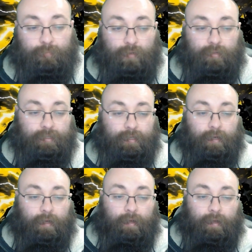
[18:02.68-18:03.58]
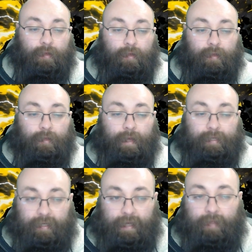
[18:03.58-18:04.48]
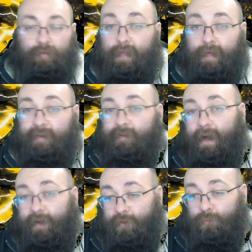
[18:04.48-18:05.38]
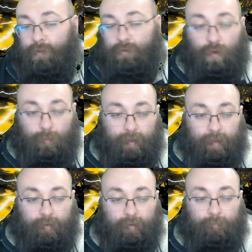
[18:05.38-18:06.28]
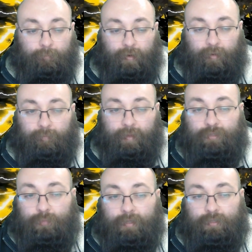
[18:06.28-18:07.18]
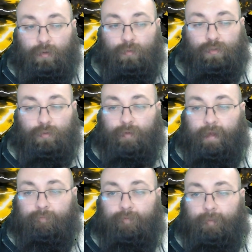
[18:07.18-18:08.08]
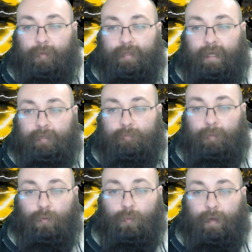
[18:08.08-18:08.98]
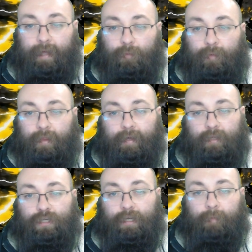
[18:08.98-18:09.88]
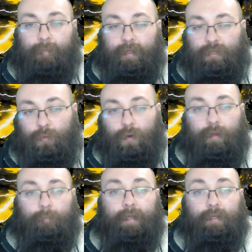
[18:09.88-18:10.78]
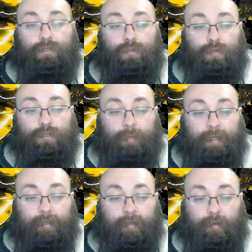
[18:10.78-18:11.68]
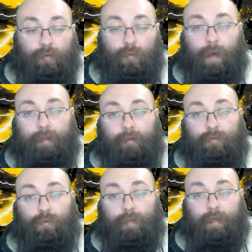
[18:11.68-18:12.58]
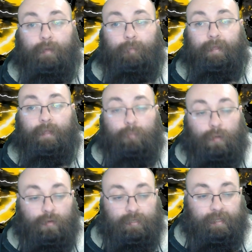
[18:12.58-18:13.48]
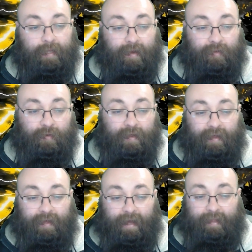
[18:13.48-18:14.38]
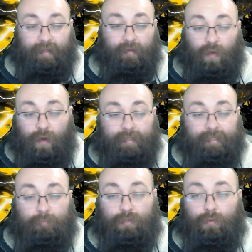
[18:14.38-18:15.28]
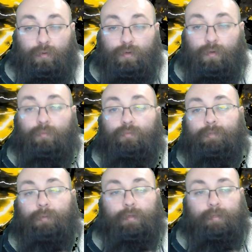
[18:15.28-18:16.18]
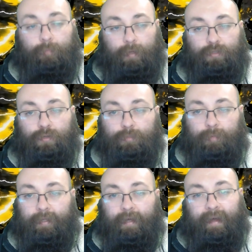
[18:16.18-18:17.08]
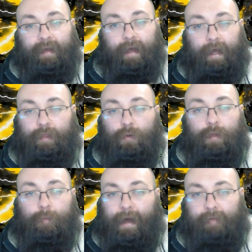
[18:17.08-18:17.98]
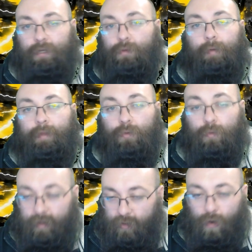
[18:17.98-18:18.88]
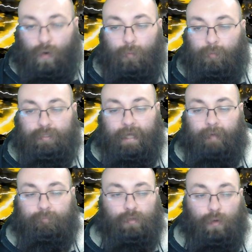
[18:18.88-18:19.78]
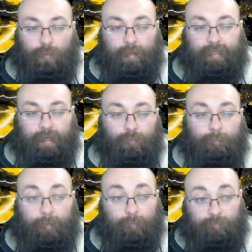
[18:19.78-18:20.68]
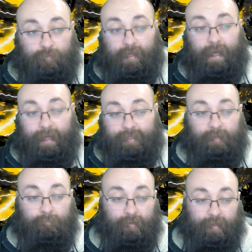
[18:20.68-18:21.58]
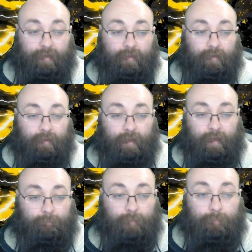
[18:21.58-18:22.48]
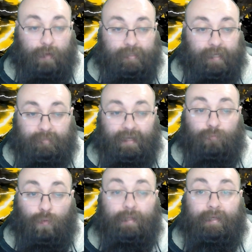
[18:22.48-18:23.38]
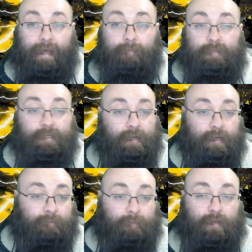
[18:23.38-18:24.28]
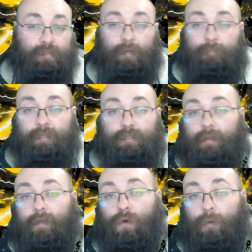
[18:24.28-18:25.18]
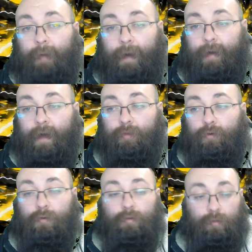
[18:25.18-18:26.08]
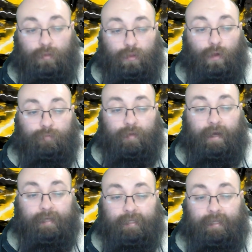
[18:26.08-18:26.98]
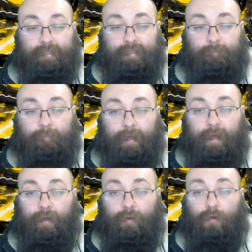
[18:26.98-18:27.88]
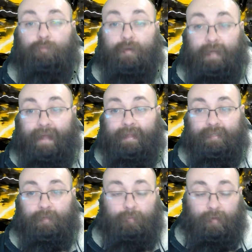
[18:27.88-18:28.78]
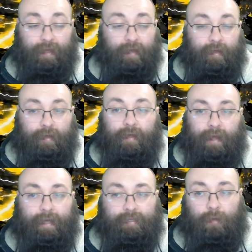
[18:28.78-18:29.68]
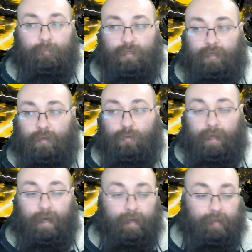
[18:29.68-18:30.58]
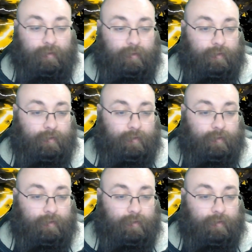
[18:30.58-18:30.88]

response. It's again unique. I run 1 copy, but this one's also great for the amount of times people will hit you with like a cheeky -1 or -2 speed when they're going to come into the block scenario, and then a lot of times you go, cool, respond, +2 speed, and now their math's out the window. Almost happens all the time when people forget it's in play. The amount of times I've won games because somebody's done the combat math wrong, not realising this is in play or forgetting it's in play, is actually quite high.